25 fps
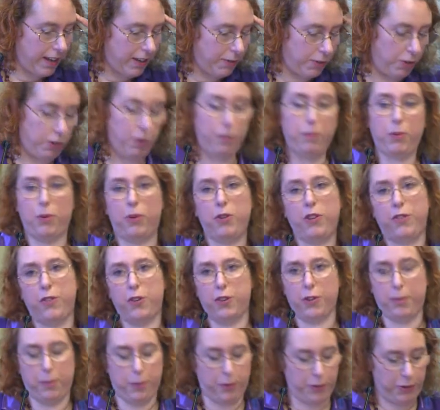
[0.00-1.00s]
We're all bored of
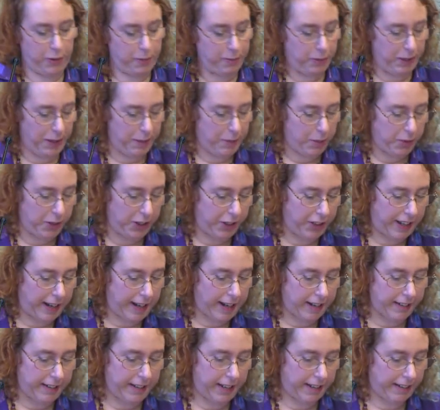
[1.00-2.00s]
Osborne's bully boy
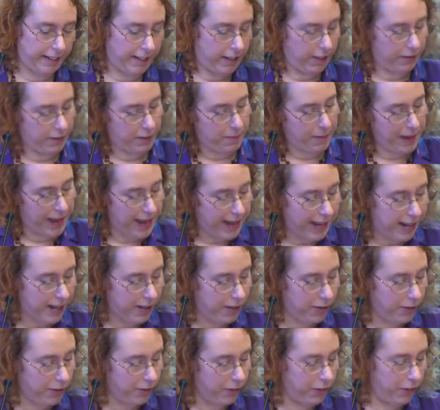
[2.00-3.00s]
tactics over the
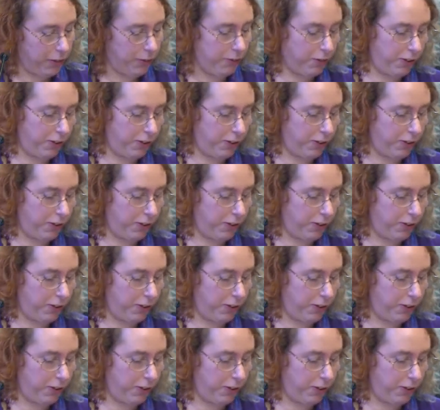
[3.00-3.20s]
pound.